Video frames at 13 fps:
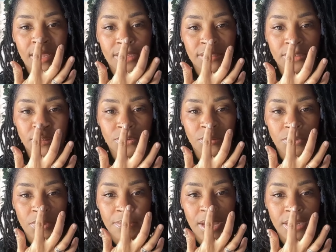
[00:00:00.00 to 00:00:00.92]
a little
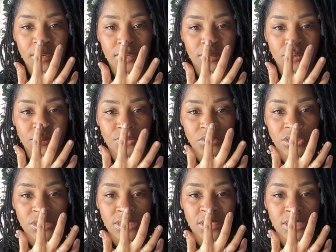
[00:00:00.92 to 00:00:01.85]
on my nose
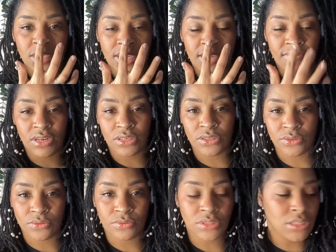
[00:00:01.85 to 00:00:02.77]
just to give it a
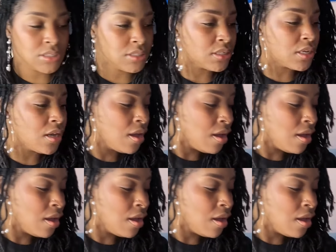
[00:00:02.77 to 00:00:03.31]
little look,